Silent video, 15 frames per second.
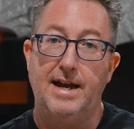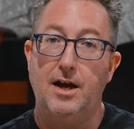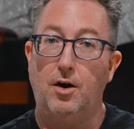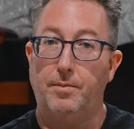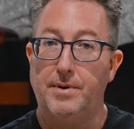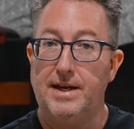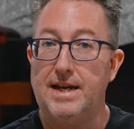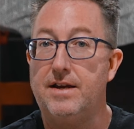
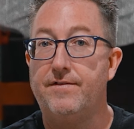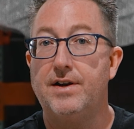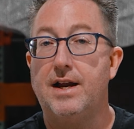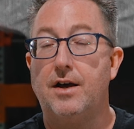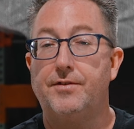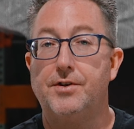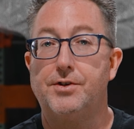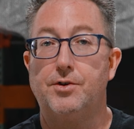help even
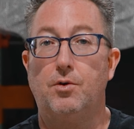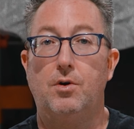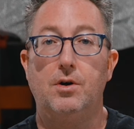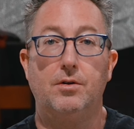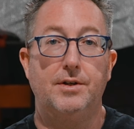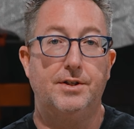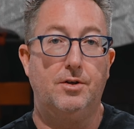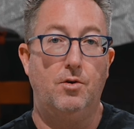out the
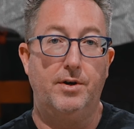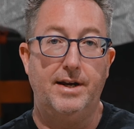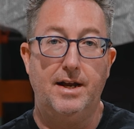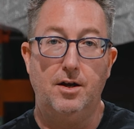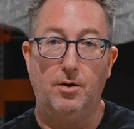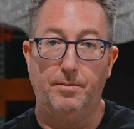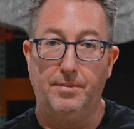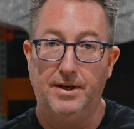soil. It's going to
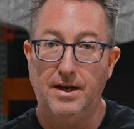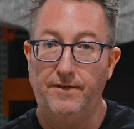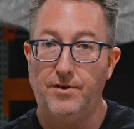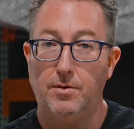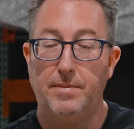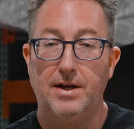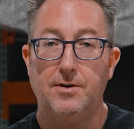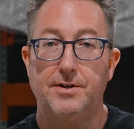help give
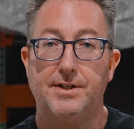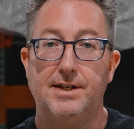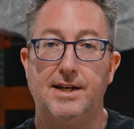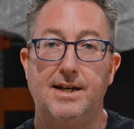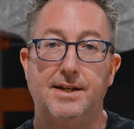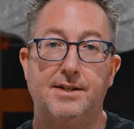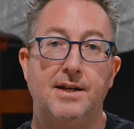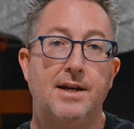you better
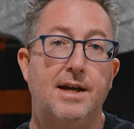seeds.